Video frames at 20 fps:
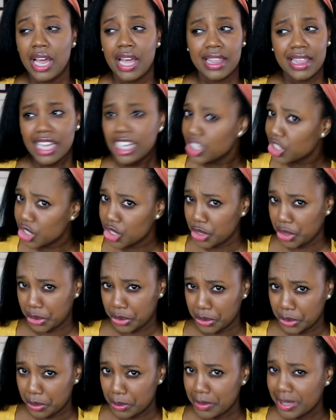That's new
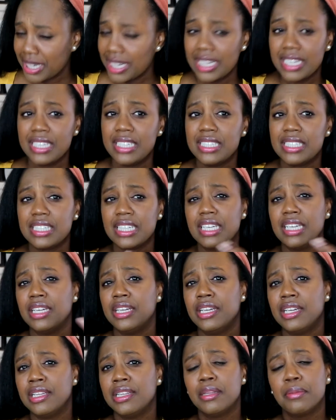because
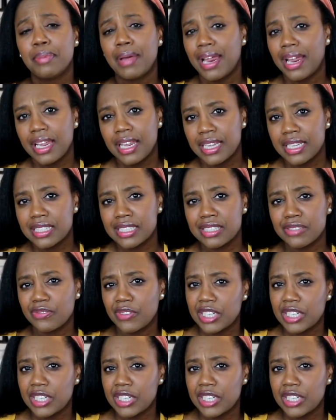in the past,